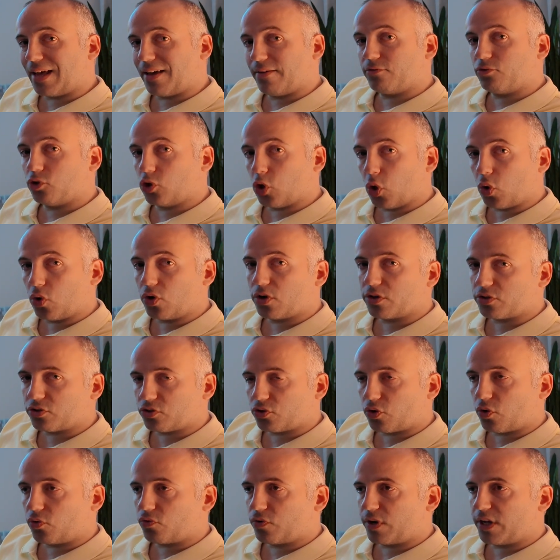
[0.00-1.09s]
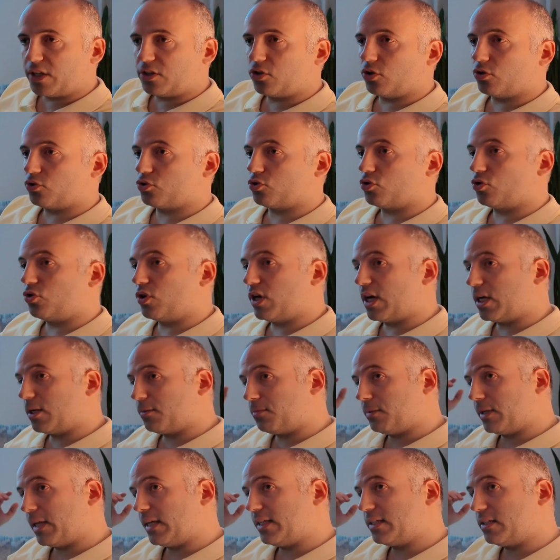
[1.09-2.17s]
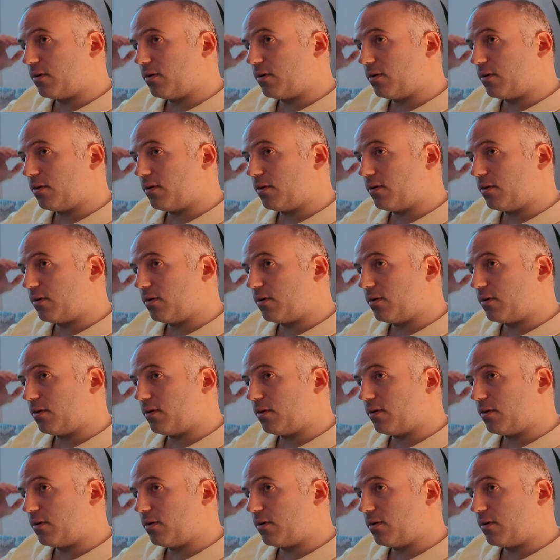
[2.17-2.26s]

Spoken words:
have longer throw ratios, so you got to place